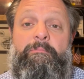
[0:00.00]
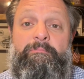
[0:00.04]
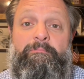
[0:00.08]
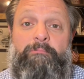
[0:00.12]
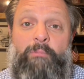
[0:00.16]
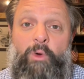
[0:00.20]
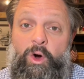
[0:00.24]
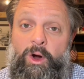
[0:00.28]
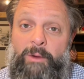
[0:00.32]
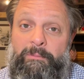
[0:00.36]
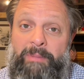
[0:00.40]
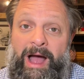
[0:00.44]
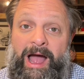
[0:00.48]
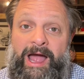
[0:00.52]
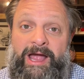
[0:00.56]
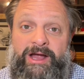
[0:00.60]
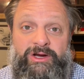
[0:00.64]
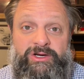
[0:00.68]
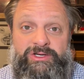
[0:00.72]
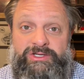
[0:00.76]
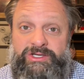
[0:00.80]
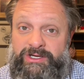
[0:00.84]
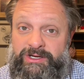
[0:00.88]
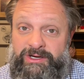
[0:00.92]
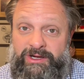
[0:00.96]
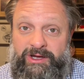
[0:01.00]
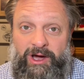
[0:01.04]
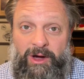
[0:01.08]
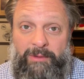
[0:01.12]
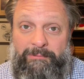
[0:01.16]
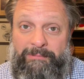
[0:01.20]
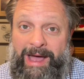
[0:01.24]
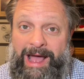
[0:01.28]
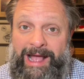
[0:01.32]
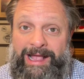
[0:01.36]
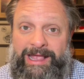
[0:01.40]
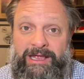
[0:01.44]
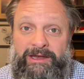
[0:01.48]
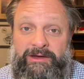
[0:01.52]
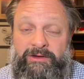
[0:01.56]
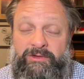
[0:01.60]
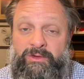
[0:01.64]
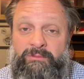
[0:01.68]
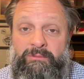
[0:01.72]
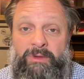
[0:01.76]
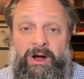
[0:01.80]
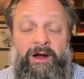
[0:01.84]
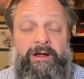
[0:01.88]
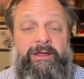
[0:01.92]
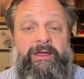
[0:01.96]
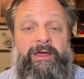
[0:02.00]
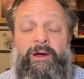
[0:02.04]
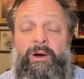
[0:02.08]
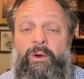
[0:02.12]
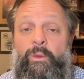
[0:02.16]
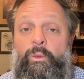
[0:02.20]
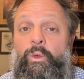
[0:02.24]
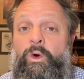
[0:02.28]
more buyers are going to come back into the market.